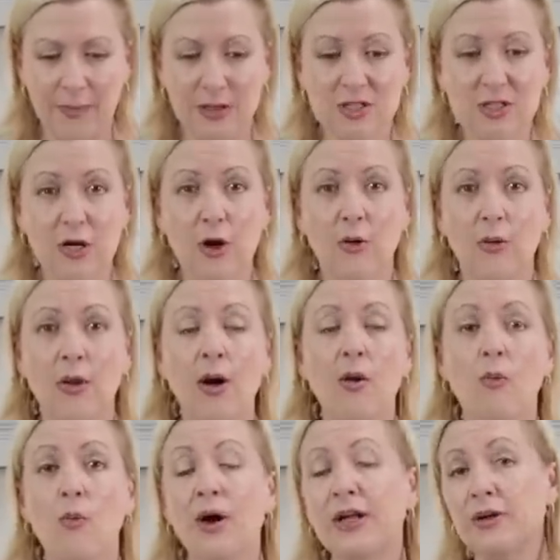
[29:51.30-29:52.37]
So
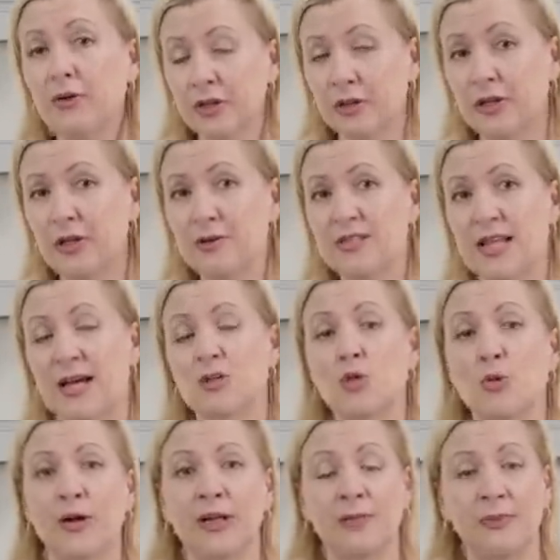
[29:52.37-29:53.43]
what you can use that
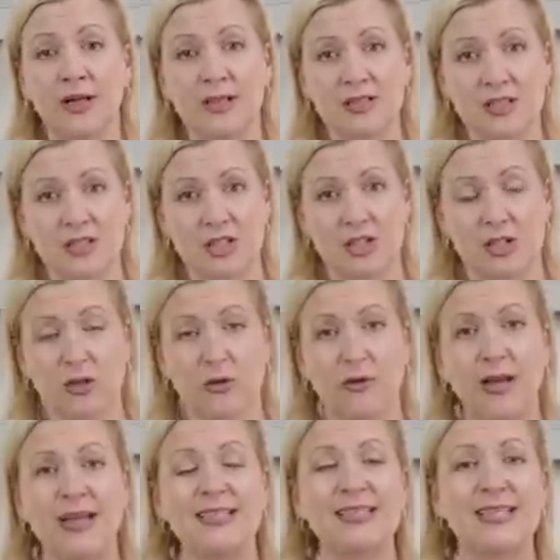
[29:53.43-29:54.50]
20 minutes to do
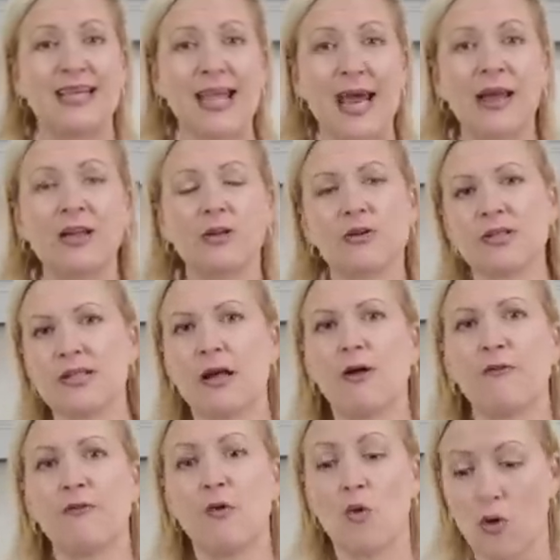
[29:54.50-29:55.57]
is get
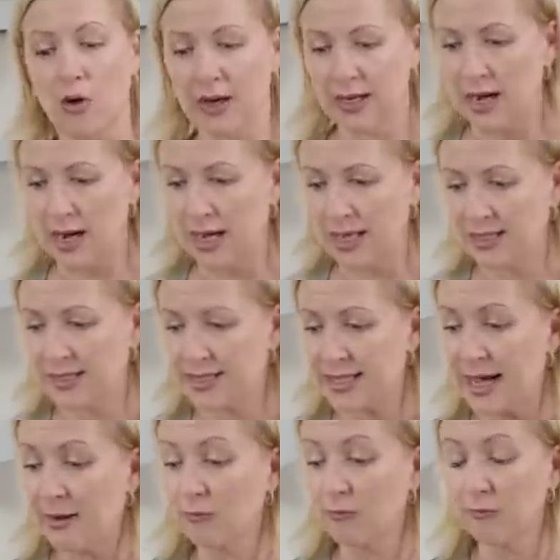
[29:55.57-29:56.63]
yourself organized
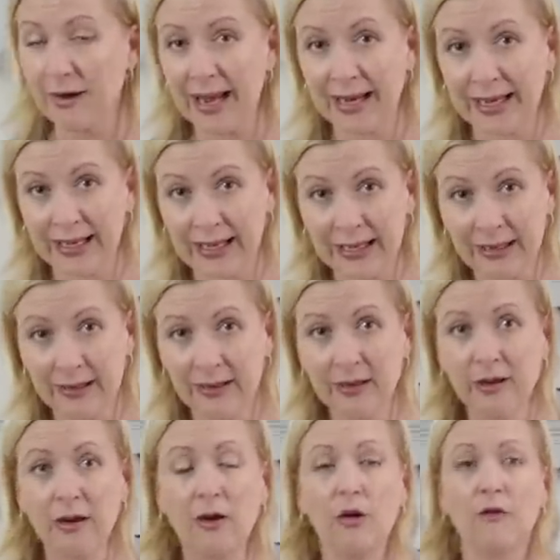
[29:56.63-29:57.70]
and ready
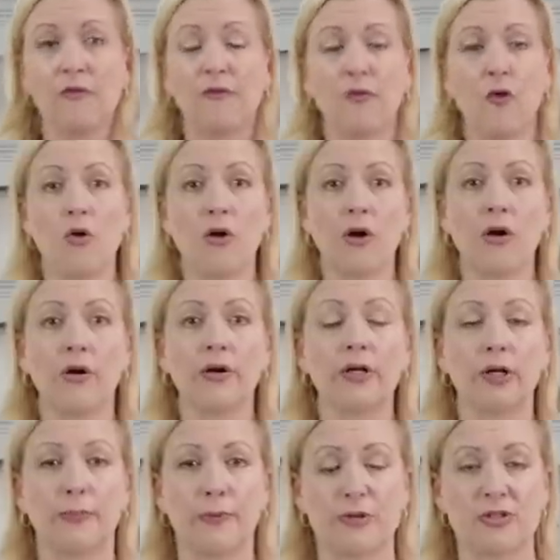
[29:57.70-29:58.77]
for
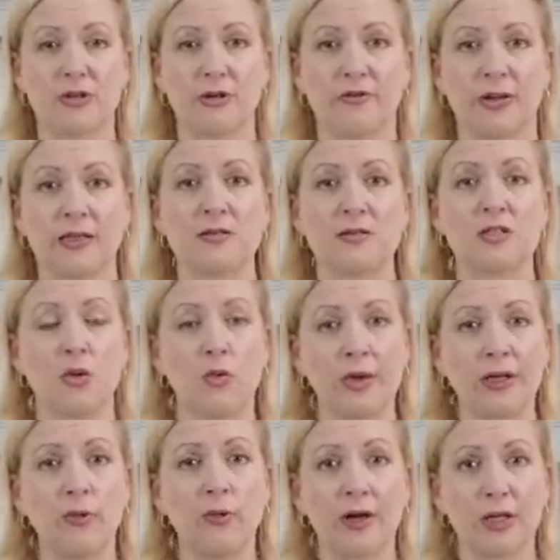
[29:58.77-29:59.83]
your preserving. So what
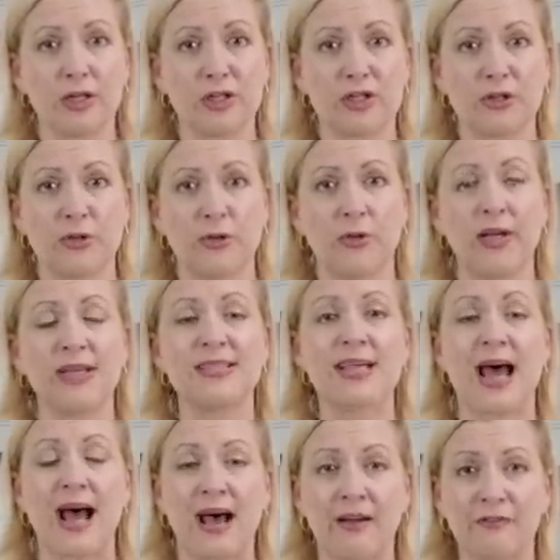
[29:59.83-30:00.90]
you want to do is
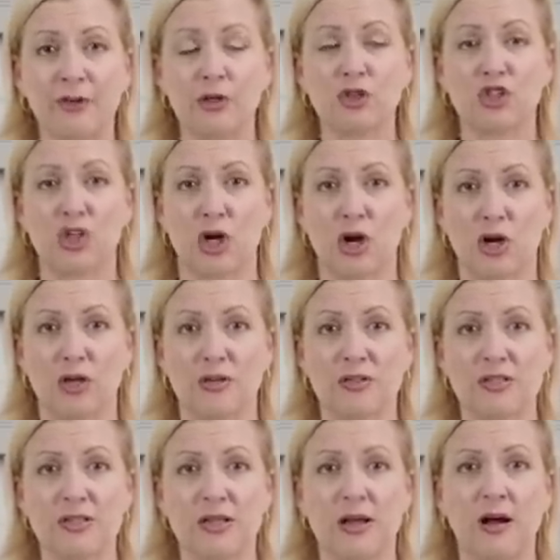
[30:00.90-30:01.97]
have your
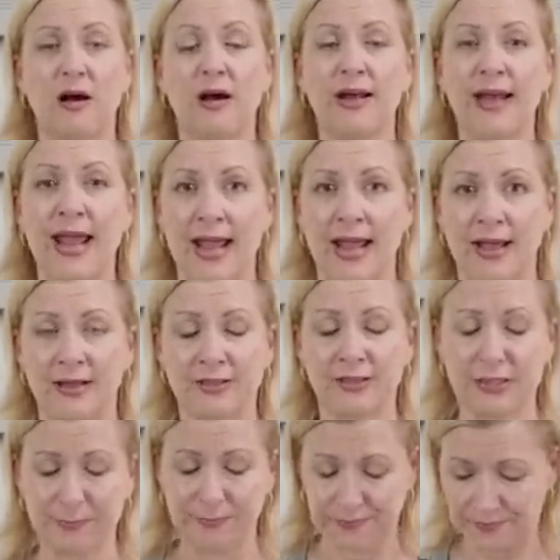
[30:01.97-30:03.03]
jars on hand.